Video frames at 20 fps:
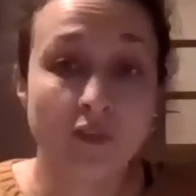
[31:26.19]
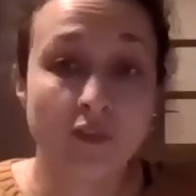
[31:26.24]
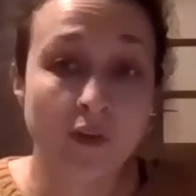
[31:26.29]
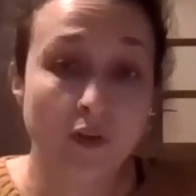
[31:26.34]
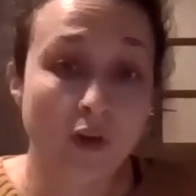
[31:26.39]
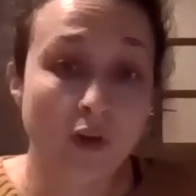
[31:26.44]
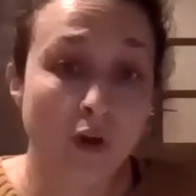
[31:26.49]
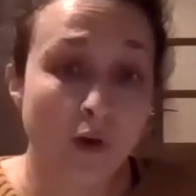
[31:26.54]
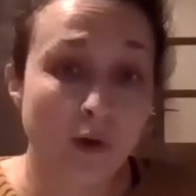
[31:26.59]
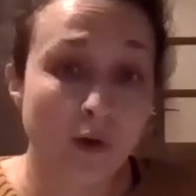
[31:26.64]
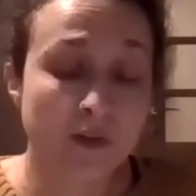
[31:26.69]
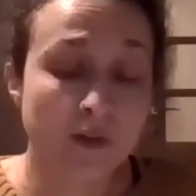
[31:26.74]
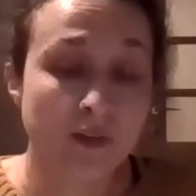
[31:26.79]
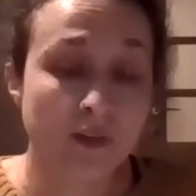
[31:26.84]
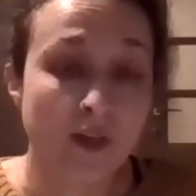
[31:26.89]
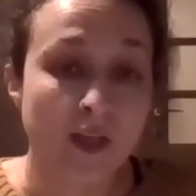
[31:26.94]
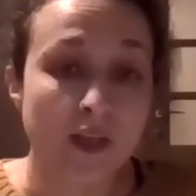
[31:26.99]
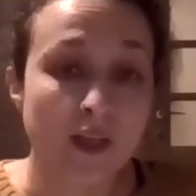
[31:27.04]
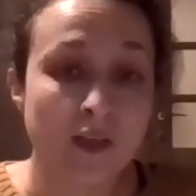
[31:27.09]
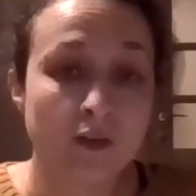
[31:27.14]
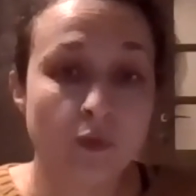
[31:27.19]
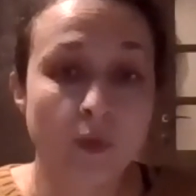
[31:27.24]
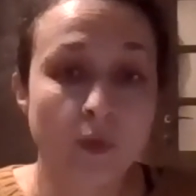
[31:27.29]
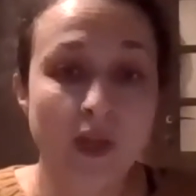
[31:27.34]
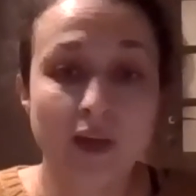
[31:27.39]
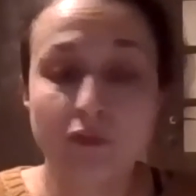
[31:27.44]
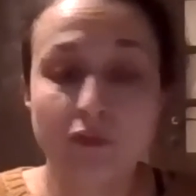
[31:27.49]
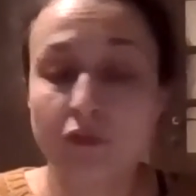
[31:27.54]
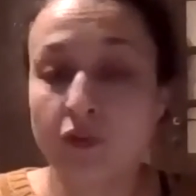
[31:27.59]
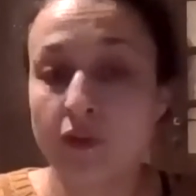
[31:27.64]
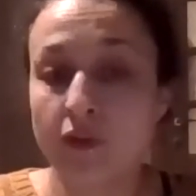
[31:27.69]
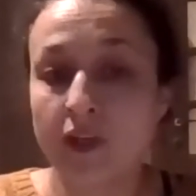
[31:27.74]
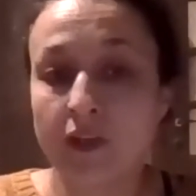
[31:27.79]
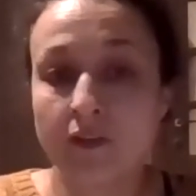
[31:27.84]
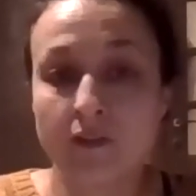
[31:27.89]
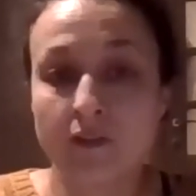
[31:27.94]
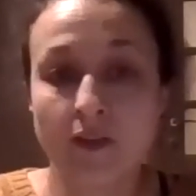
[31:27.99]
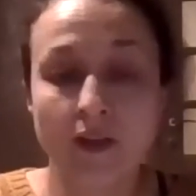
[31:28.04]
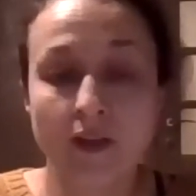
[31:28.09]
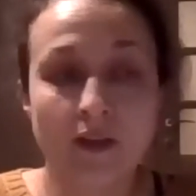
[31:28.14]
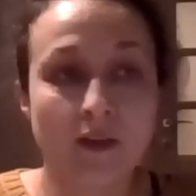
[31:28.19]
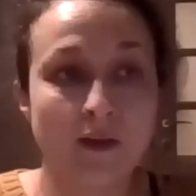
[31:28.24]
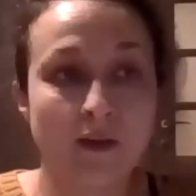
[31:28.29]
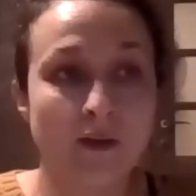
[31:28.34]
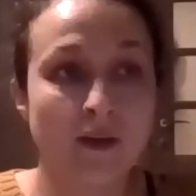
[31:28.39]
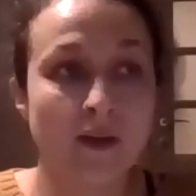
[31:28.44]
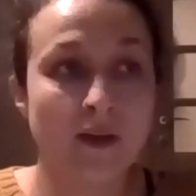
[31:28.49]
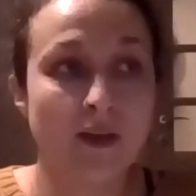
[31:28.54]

very hot do we have to need uh,